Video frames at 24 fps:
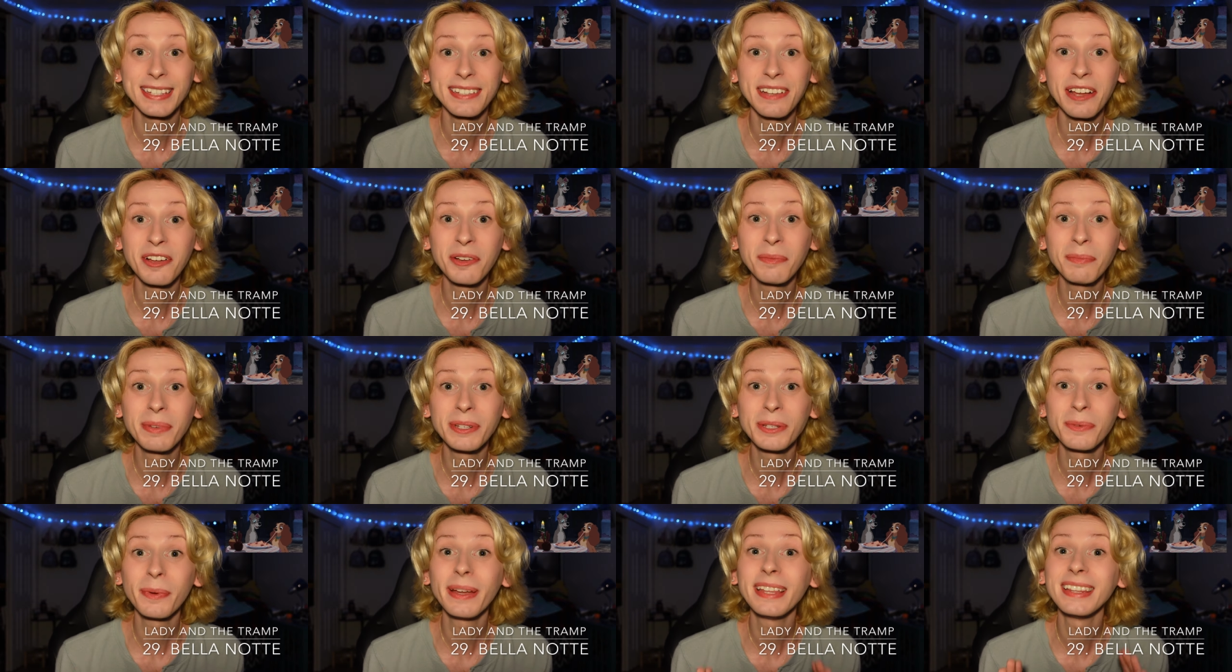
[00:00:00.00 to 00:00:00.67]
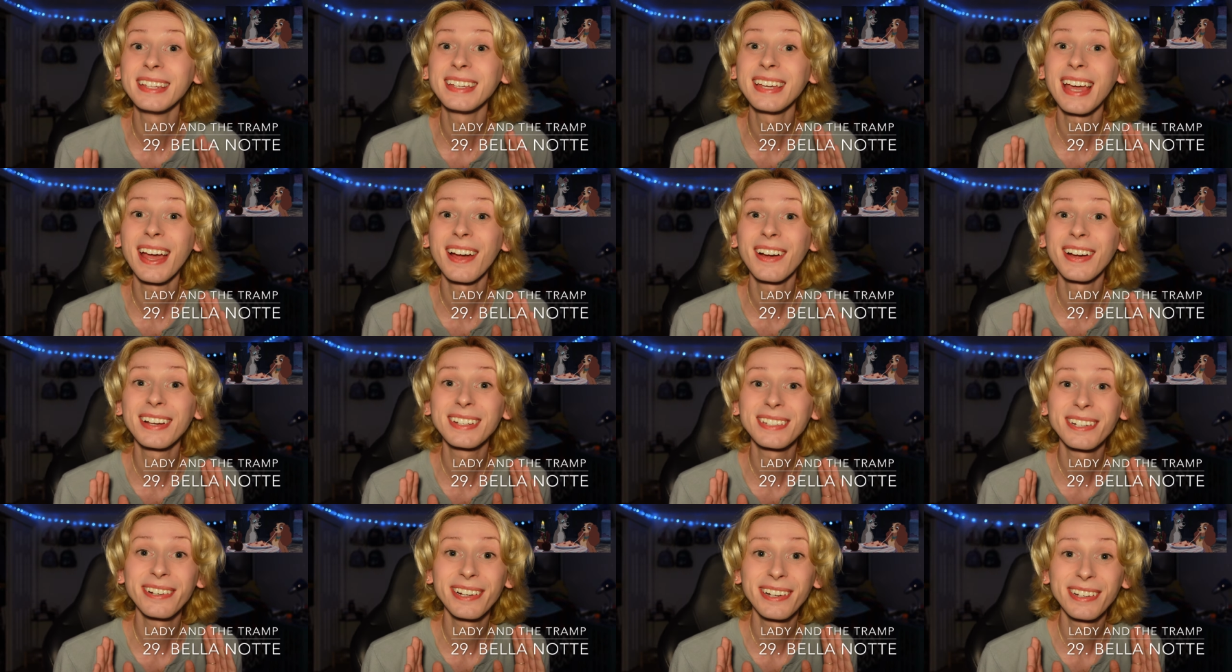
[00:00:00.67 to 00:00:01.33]
sung between the
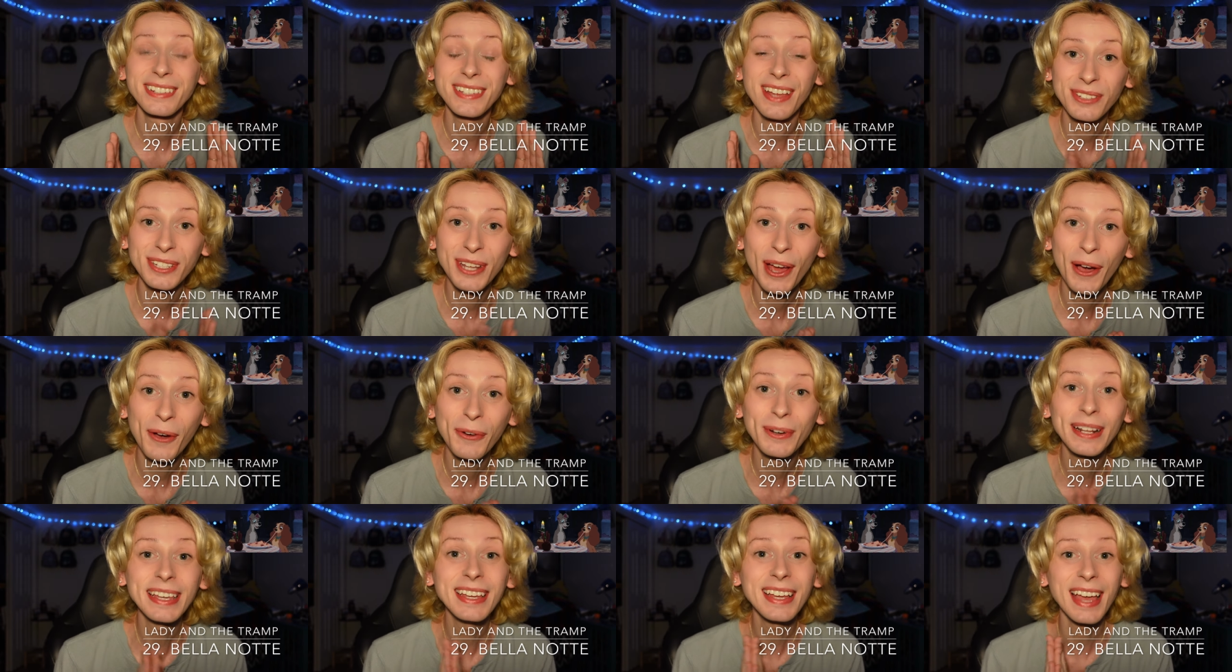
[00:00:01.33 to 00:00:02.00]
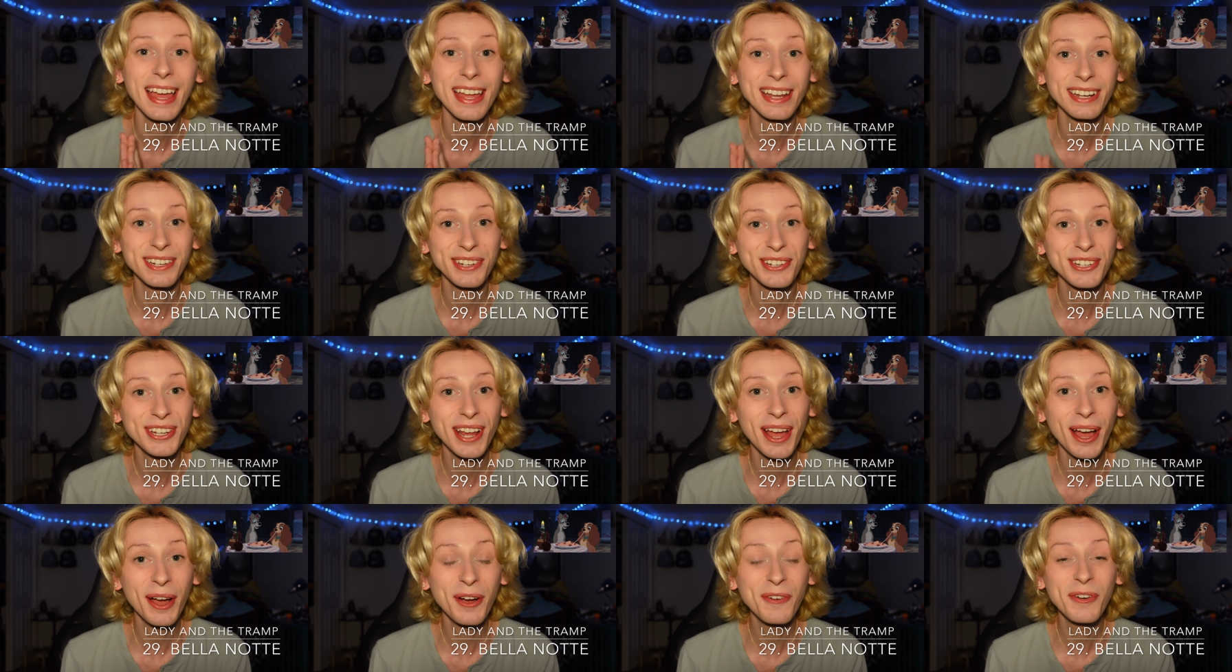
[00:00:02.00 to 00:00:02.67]
characters Tony and
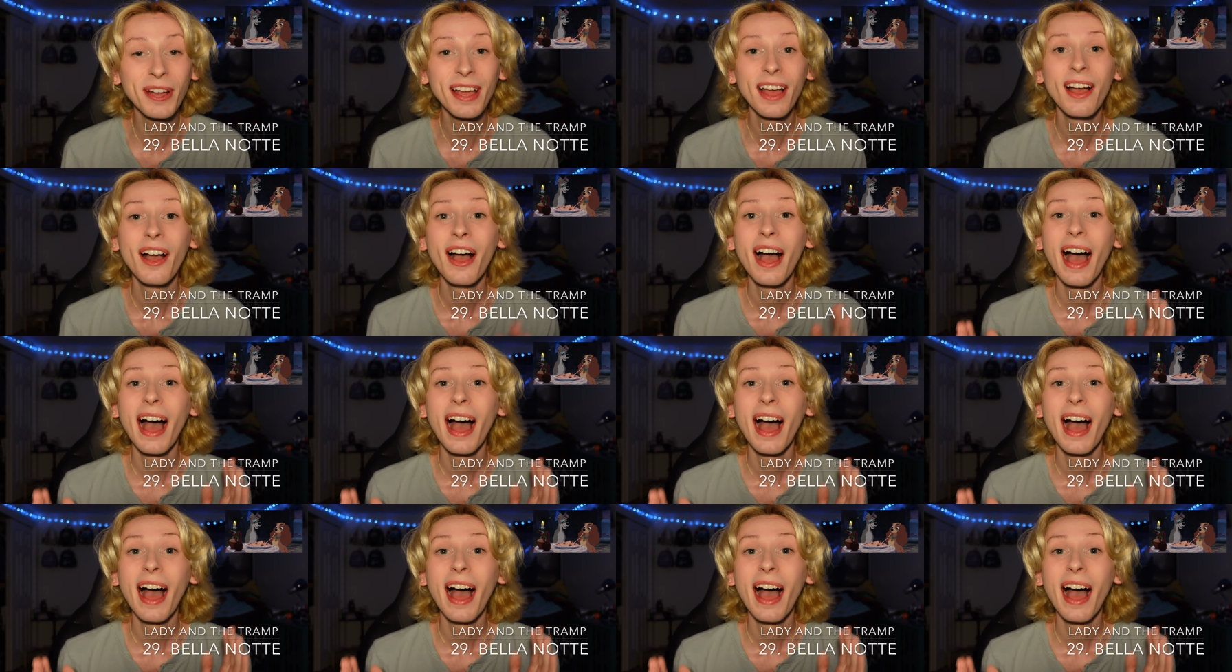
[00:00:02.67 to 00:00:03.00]
Joe